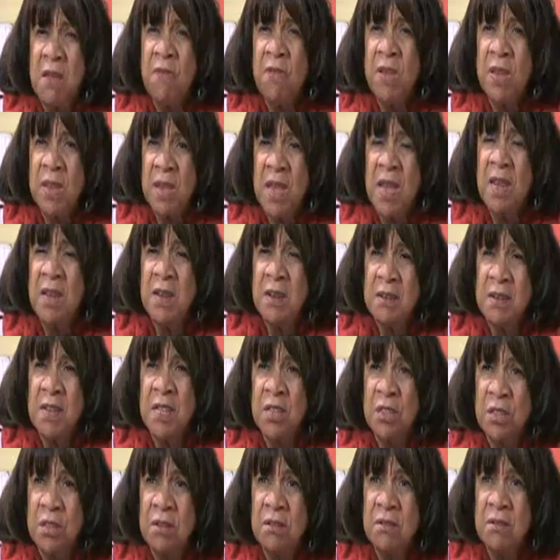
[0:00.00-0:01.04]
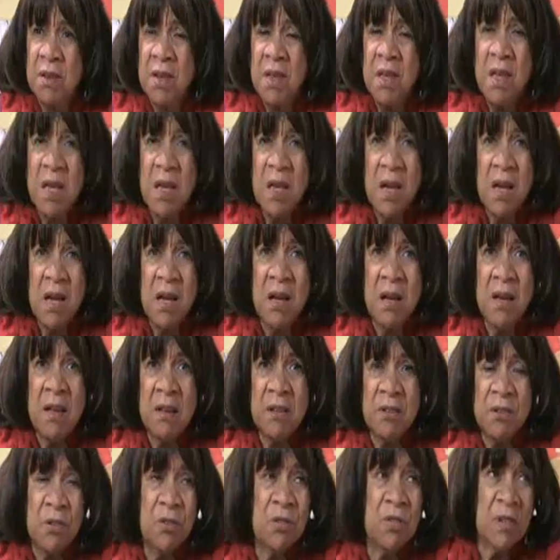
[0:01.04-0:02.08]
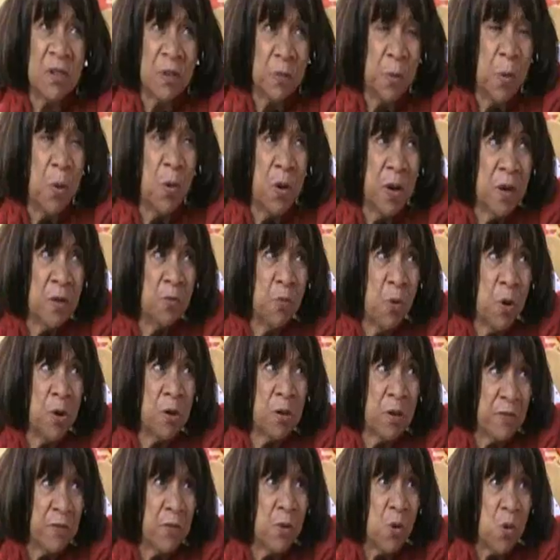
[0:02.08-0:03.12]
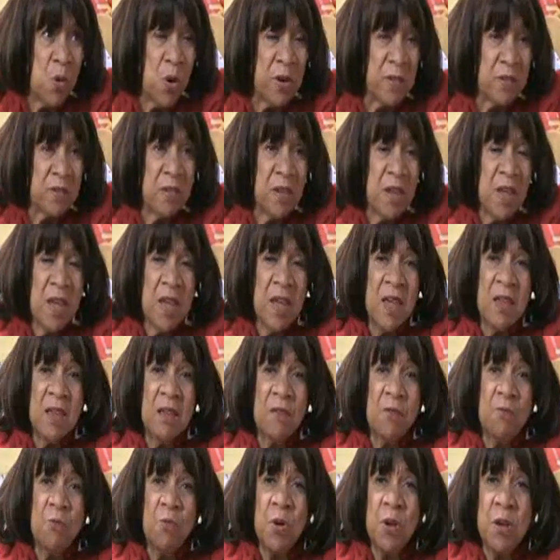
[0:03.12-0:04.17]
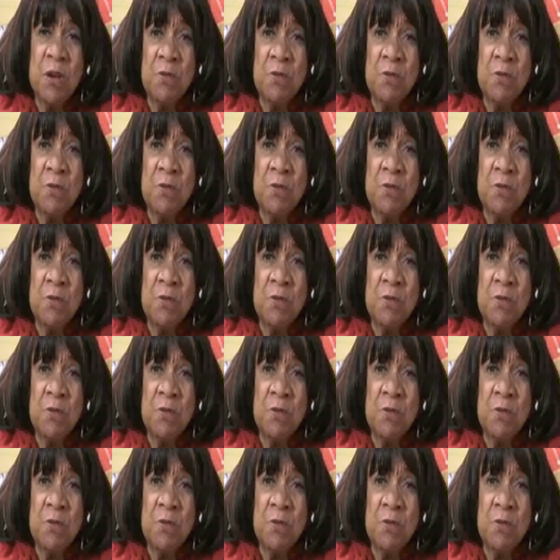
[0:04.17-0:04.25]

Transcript: even in addition uh, to the spoken word, of mm-hmm, course. Mm -hmm, absolutely.